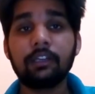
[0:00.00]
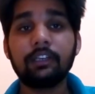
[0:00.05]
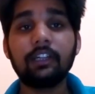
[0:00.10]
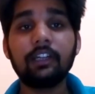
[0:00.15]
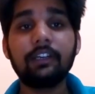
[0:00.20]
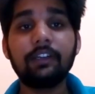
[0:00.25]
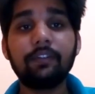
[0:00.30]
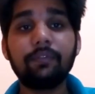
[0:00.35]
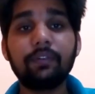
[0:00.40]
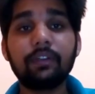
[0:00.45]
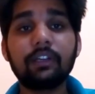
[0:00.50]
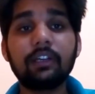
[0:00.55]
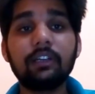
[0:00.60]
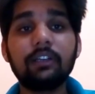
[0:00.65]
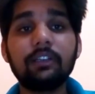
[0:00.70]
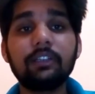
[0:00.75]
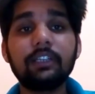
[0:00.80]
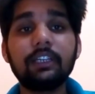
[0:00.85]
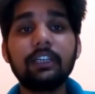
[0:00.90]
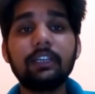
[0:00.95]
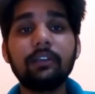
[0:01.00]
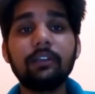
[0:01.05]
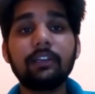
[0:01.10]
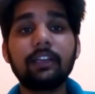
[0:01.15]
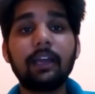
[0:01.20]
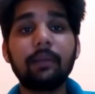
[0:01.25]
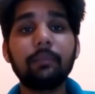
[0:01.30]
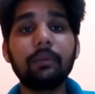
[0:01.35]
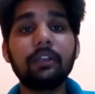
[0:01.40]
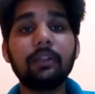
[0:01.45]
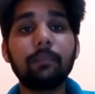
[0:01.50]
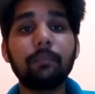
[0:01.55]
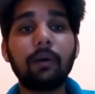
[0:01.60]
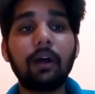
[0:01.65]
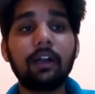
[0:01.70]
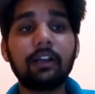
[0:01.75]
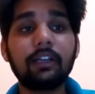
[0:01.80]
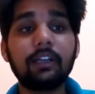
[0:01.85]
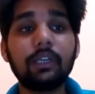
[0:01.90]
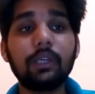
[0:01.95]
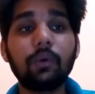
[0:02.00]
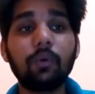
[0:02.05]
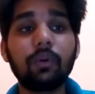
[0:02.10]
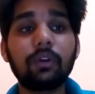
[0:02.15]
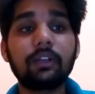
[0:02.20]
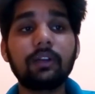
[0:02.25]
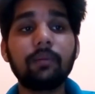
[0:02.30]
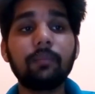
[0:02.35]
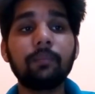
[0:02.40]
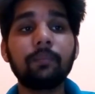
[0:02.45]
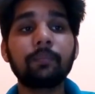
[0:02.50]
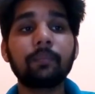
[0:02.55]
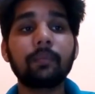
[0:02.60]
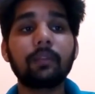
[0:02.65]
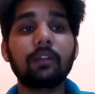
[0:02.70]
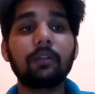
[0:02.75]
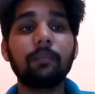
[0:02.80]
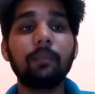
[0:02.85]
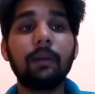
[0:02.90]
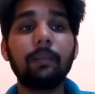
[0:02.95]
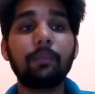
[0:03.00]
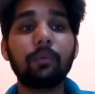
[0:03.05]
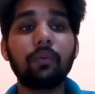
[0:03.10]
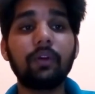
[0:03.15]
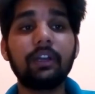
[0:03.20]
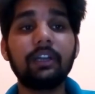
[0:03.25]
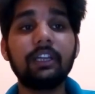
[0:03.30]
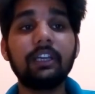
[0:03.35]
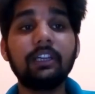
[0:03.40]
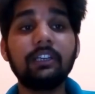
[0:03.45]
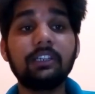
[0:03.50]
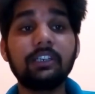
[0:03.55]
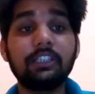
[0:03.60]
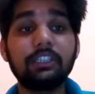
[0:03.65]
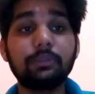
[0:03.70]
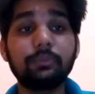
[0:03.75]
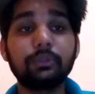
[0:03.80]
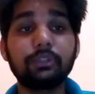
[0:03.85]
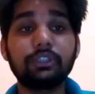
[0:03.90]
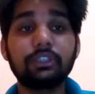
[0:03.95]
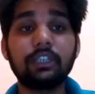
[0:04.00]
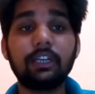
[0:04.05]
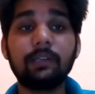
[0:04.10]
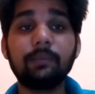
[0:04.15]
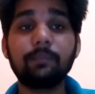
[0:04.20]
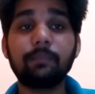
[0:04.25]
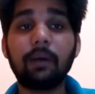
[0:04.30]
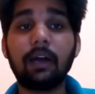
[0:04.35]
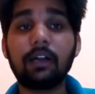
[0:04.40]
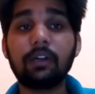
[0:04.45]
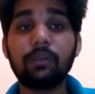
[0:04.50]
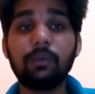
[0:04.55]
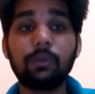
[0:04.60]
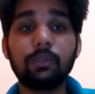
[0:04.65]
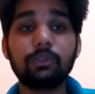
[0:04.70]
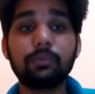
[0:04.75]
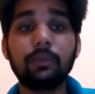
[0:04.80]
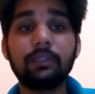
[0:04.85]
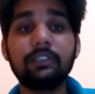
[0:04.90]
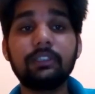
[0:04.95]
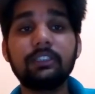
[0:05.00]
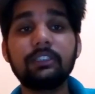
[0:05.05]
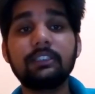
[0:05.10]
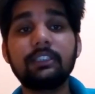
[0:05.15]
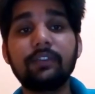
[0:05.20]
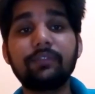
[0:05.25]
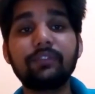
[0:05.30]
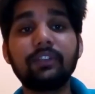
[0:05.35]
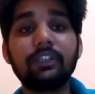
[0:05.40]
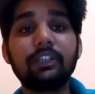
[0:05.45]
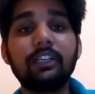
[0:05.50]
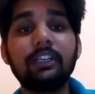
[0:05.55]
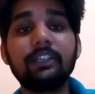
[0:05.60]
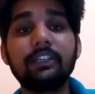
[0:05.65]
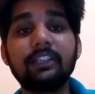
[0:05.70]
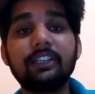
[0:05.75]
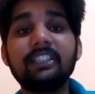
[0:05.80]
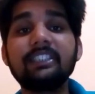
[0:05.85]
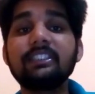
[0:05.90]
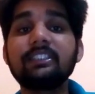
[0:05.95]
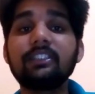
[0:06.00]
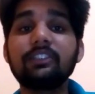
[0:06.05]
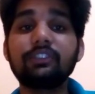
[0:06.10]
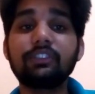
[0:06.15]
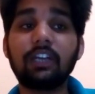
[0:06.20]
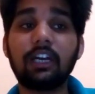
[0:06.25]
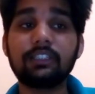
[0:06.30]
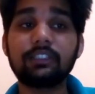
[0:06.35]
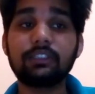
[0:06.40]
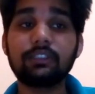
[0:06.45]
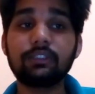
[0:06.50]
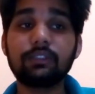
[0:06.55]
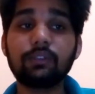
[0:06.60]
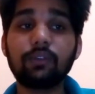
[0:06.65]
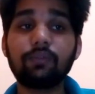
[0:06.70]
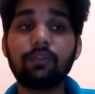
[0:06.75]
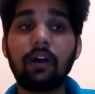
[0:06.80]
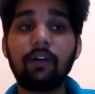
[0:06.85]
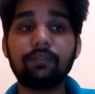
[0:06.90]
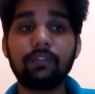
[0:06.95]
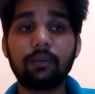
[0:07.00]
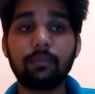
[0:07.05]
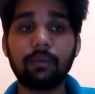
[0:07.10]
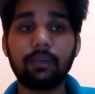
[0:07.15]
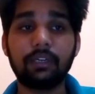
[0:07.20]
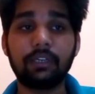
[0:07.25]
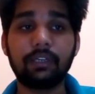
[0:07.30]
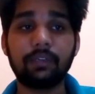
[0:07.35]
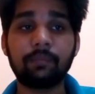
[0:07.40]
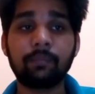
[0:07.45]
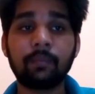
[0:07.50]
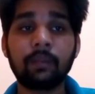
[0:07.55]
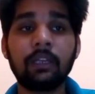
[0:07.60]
The difficulty can be partly overcome by providing rich mixture at part loads, but this definitely increases the chances of afterburning.